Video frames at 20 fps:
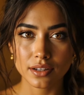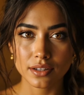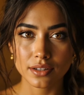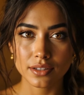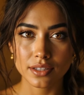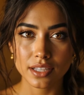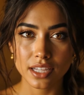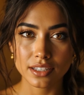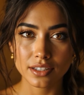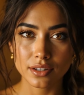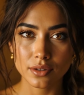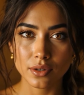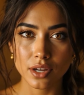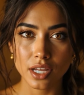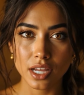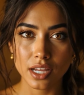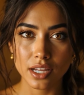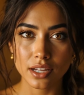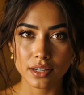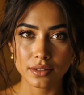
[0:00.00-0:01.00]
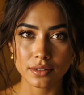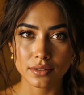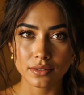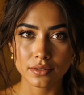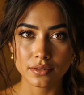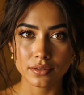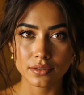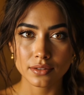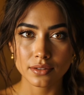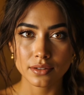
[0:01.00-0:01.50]
That's okay.
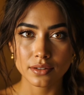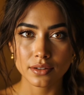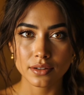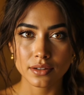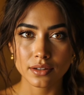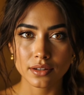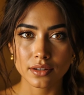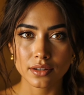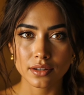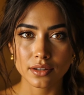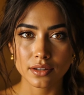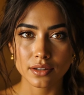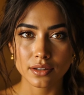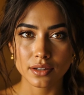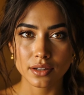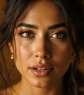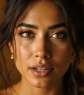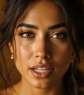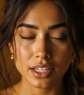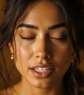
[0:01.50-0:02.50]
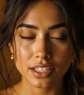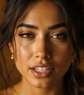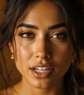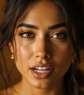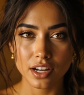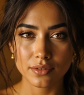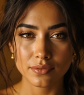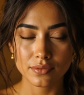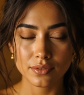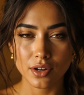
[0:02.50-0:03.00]
It's not
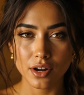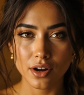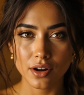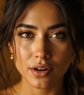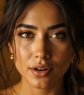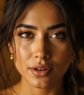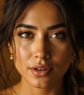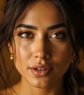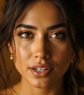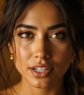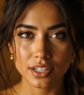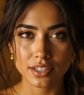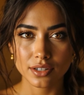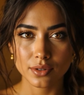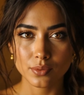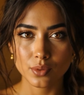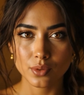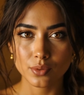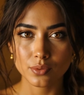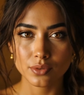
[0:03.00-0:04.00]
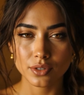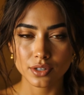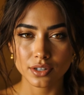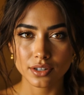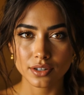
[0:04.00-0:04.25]
a flaw, it's a wound.